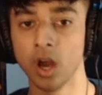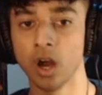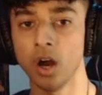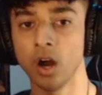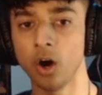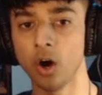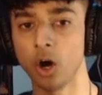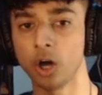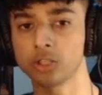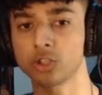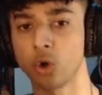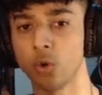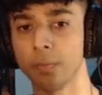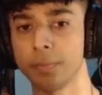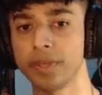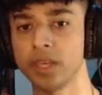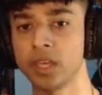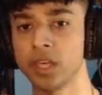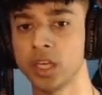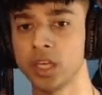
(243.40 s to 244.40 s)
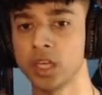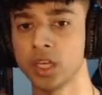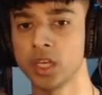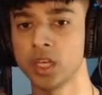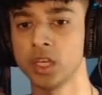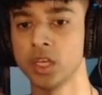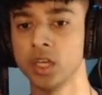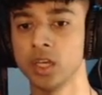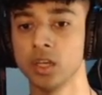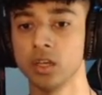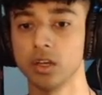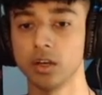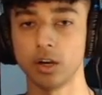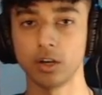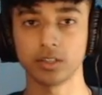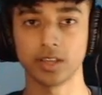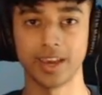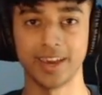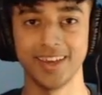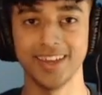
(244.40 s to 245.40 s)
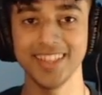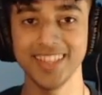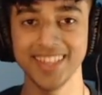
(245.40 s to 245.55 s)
Oh, don't be. Okay.